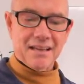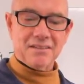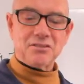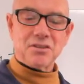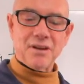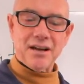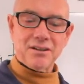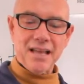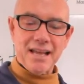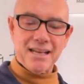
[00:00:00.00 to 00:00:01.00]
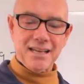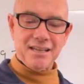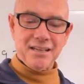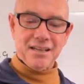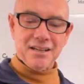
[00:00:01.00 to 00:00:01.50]
So air
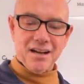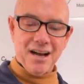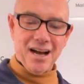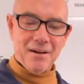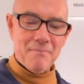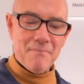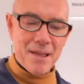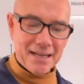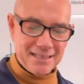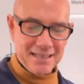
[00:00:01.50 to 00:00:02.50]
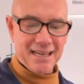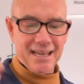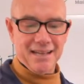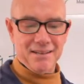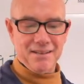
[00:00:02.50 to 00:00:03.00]
lady, uh,
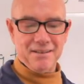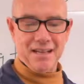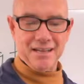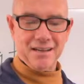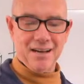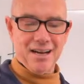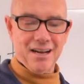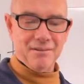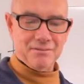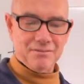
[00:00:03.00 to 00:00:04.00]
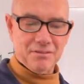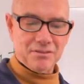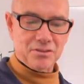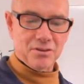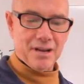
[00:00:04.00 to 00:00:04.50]
Mexican, like, uh,
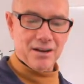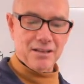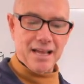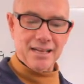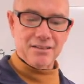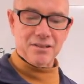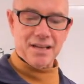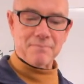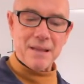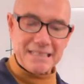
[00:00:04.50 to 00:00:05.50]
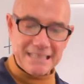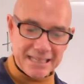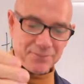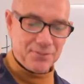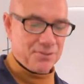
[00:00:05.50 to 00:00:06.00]
so air lady, you like
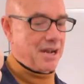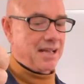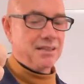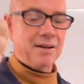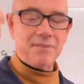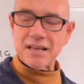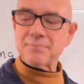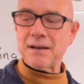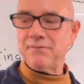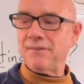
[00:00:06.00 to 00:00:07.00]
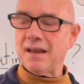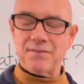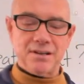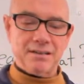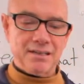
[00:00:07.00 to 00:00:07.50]
Mexican food? I love, that's my
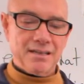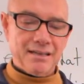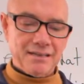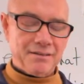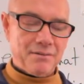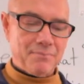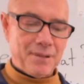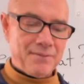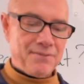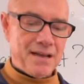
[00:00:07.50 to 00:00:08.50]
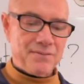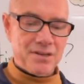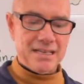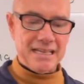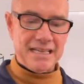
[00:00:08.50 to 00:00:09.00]
favorite. My
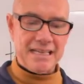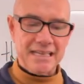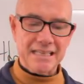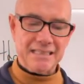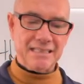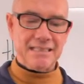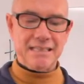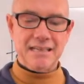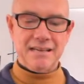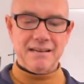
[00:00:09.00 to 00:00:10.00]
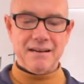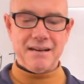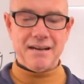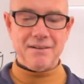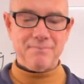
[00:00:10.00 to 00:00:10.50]
favorite is
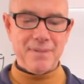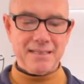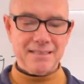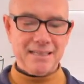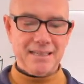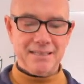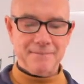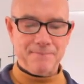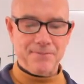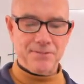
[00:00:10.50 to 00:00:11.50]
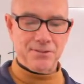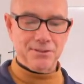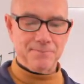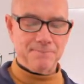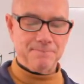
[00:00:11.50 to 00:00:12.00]
um, Mexican food.